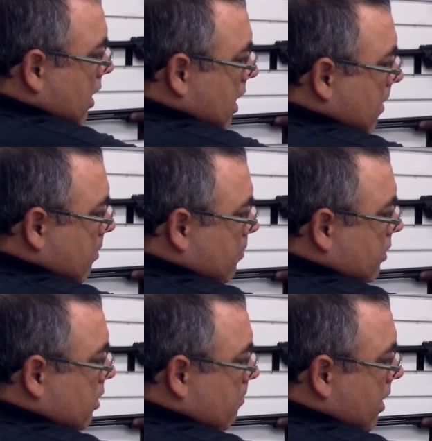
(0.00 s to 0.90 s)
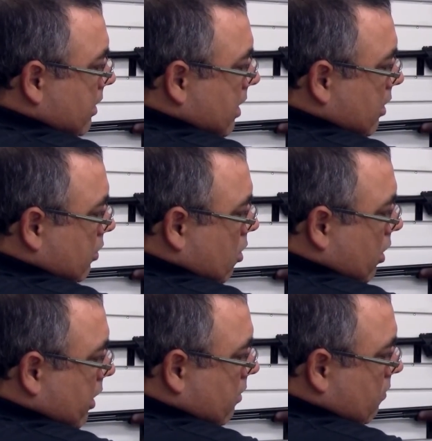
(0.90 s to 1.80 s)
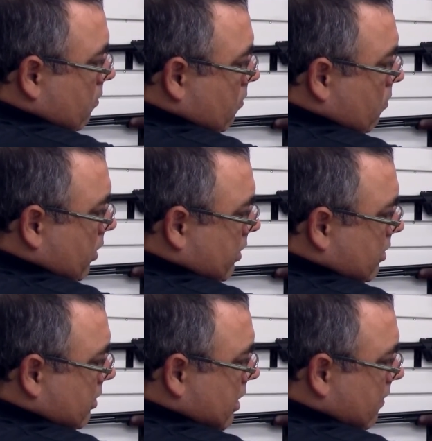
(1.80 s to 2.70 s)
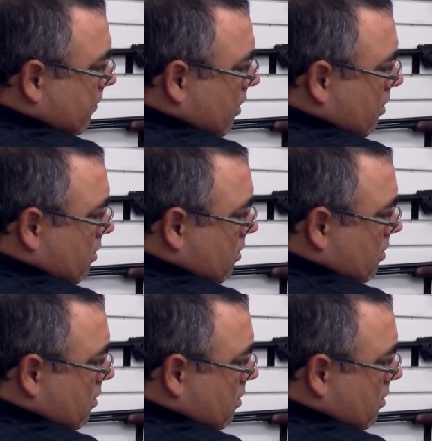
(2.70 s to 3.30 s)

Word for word: Aim the pistol at my intended target, release the safety,